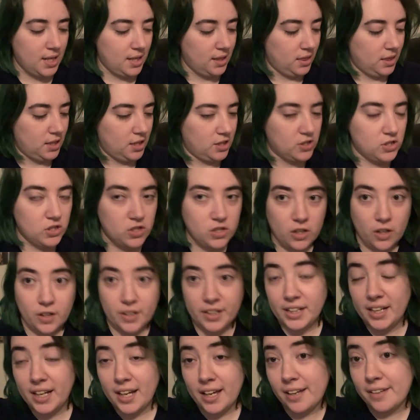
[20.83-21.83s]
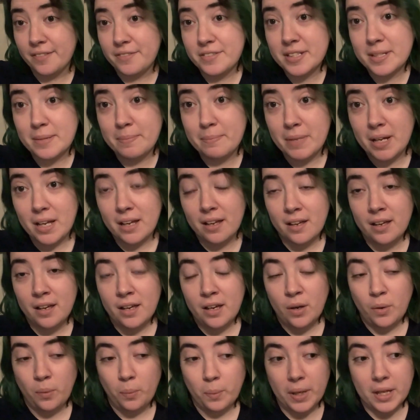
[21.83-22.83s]
the start of some
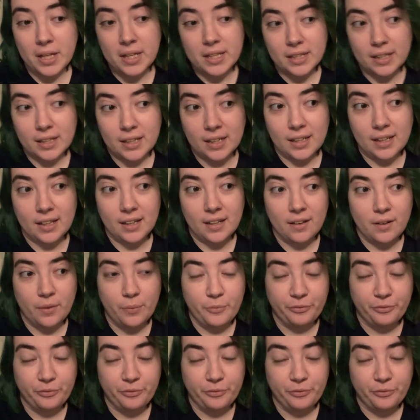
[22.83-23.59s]
weekly